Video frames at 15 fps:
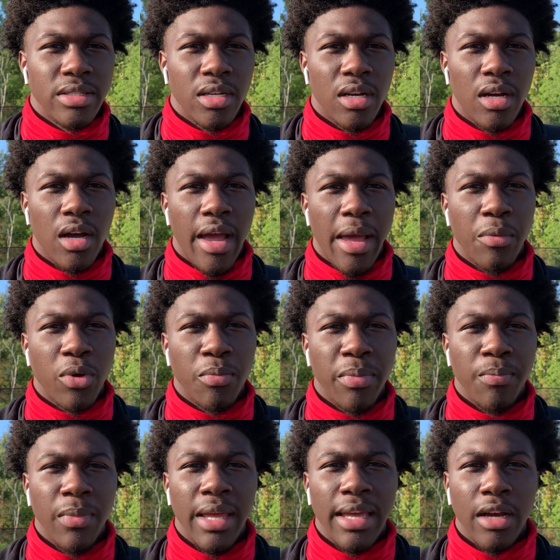are uh, able to
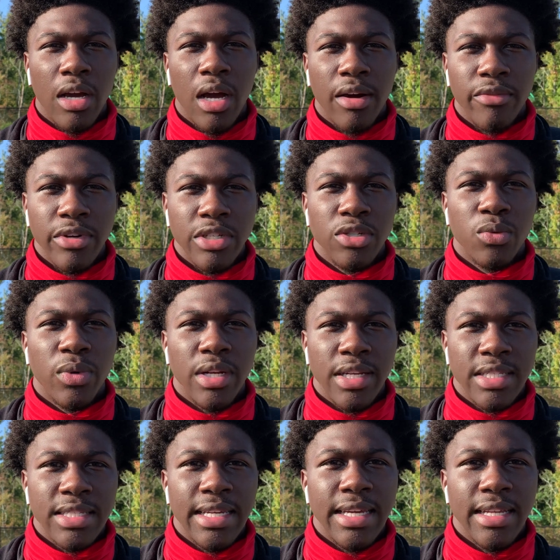get in coverage when
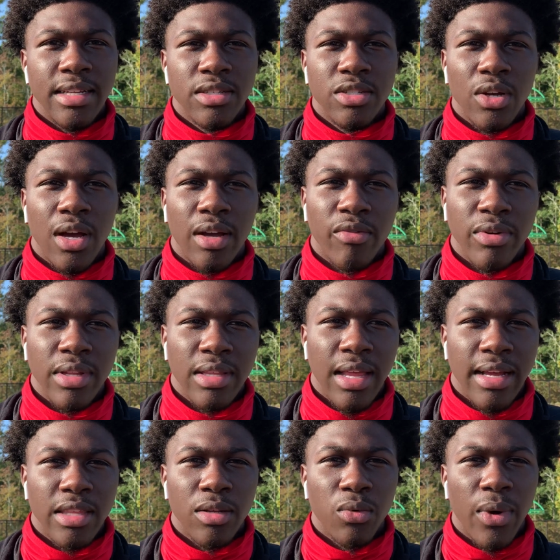it's needed. So I really
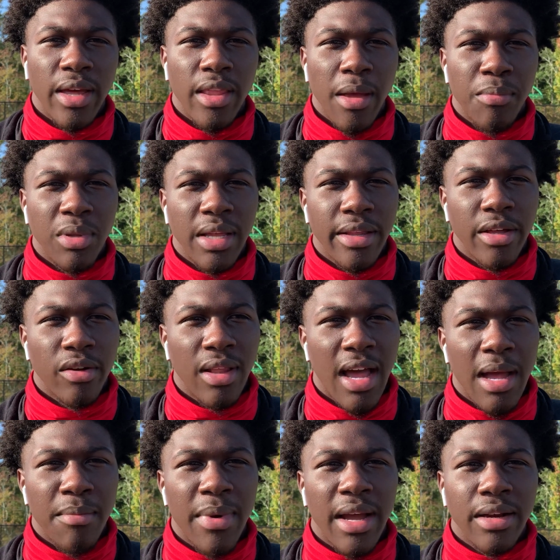like the way they play their
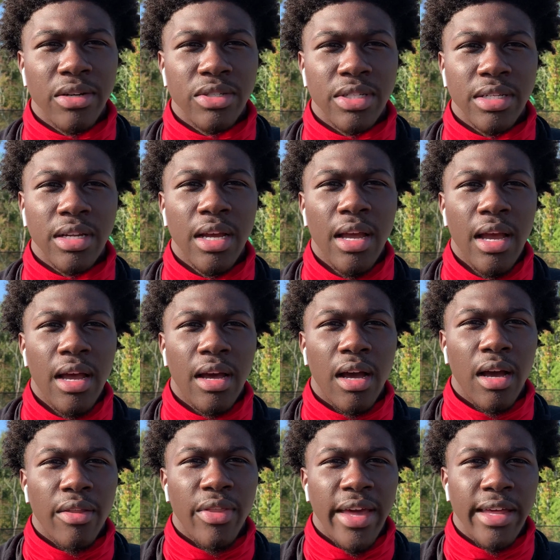linebackers and
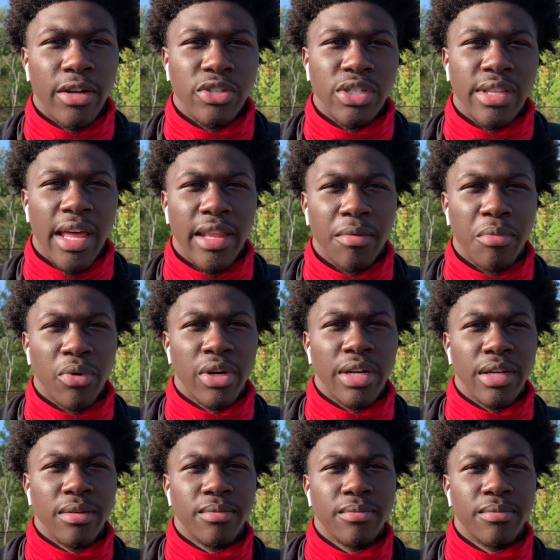uh, the energy that they bring.